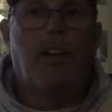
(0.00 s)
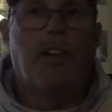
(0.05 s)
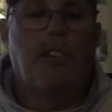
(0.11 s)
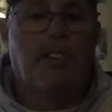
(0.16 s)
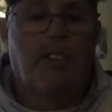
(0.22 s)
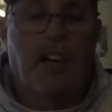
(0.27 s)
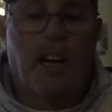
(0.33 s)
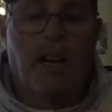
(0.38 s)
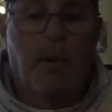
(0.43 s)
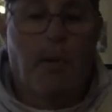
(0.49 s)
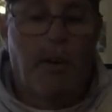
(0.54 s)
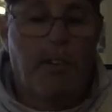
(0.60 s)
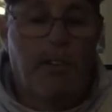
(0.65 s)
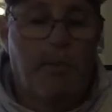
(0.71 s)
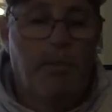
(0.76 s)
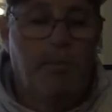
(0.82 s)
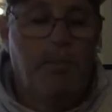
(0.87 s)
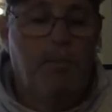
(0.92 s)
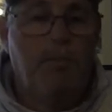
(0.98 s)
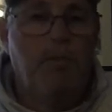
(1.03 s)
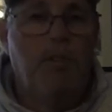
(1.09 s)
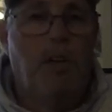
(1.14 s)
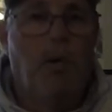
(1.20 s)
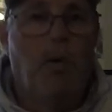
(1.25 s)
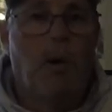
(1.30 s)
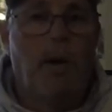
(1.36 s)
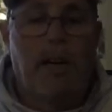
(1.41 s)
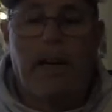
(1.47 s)
I just carry what
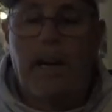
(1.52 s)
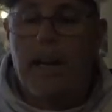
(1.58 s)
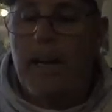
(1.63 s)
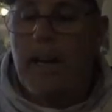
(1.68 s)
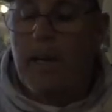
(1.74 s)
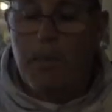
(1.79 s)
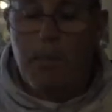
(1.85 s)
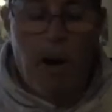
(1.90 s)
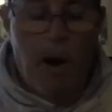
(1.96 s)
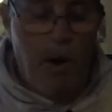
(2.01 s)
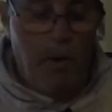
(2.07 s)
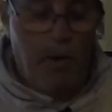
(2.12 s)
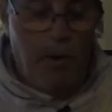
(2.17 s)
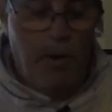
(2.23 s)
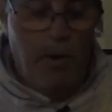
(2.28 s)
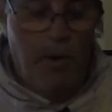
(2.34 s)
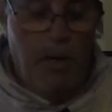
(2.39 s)
I need in the boat.